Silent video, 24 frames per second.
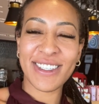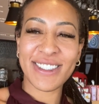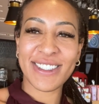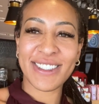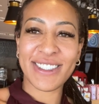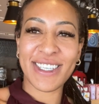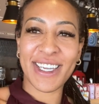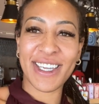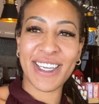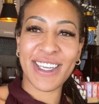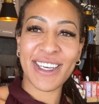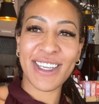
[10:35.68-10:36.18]

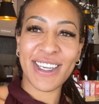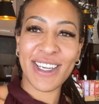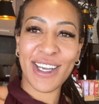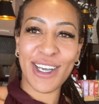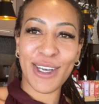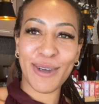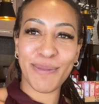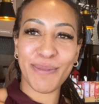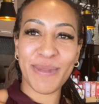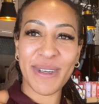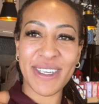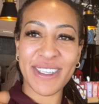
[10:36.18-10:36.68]
Second
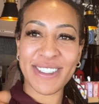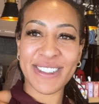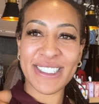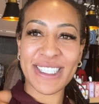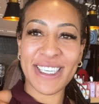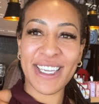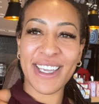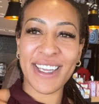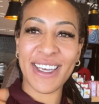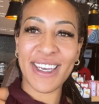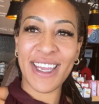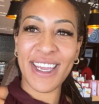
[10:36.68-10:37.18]
Cup is a
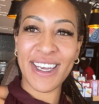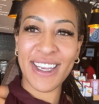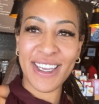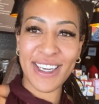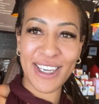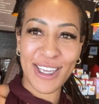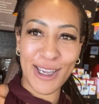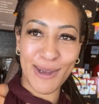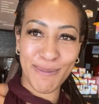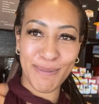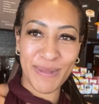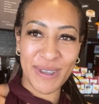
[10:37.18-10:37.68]

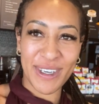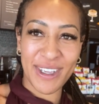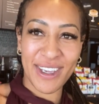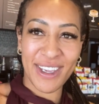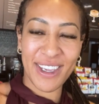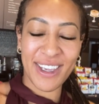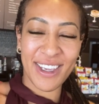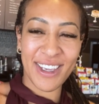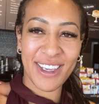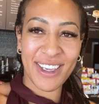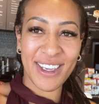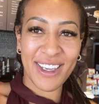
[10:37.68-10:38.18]
Canadian
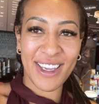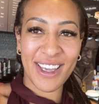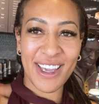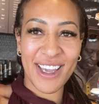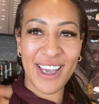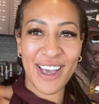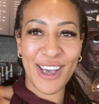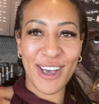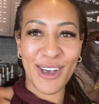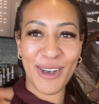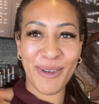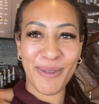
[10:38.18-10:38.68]
company,
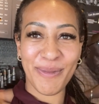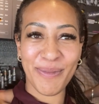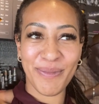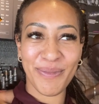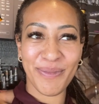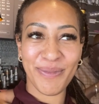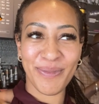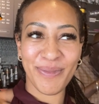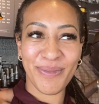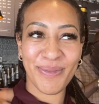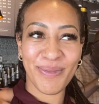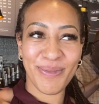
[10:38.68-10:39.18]
um,
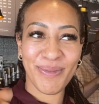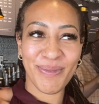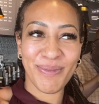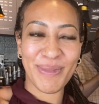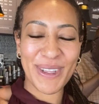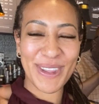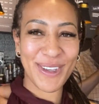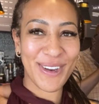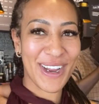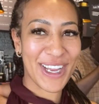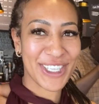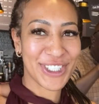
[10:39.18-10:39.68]

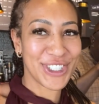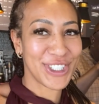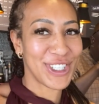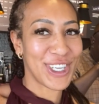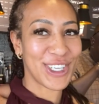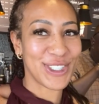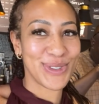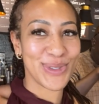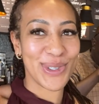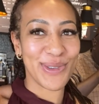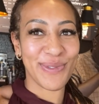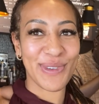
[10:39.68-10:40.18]
but they're actually
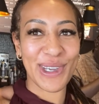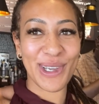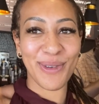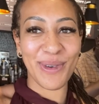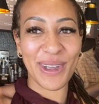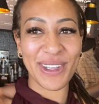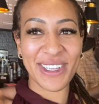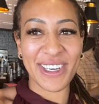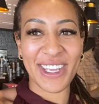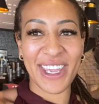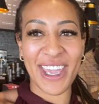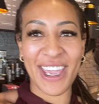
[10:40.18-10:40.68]
not doing very
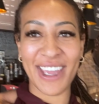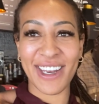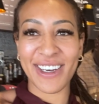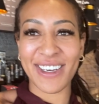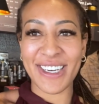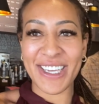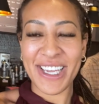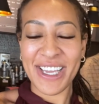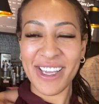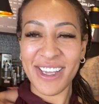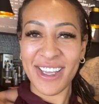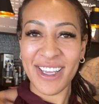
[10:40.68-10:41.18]
well in
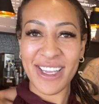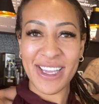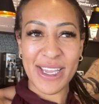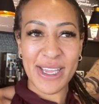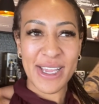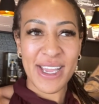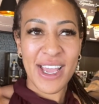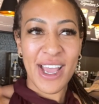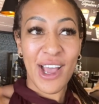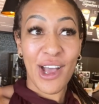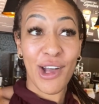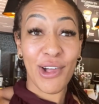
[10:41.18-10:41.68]
Canada.
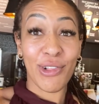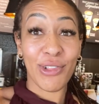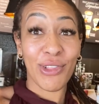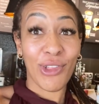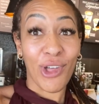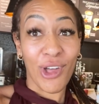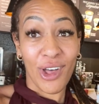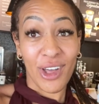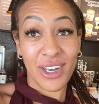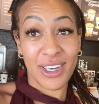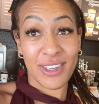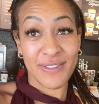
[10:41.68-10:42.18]
A
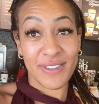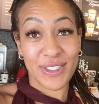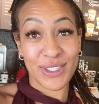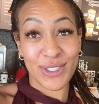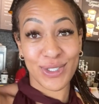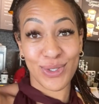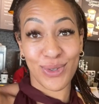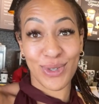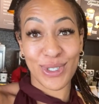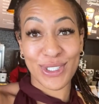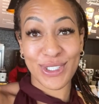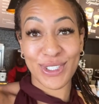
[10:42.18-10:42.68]
lot of the
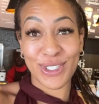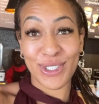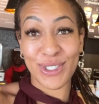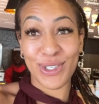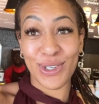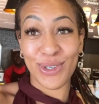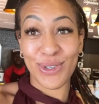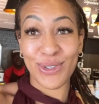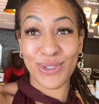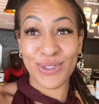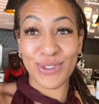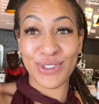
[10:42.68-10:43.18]
stores
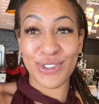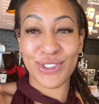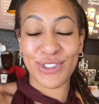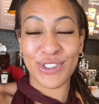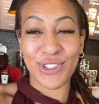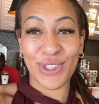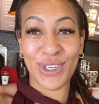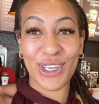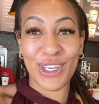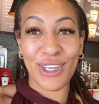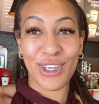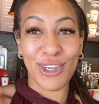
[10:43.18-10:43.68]
closed
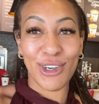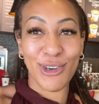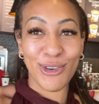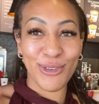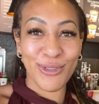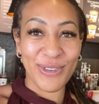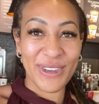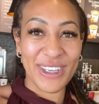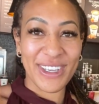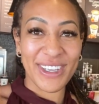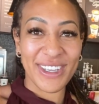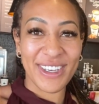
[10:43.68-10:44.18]
during
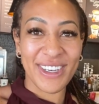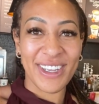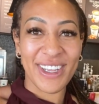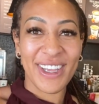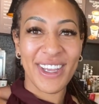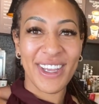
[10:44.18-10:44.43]
COVID,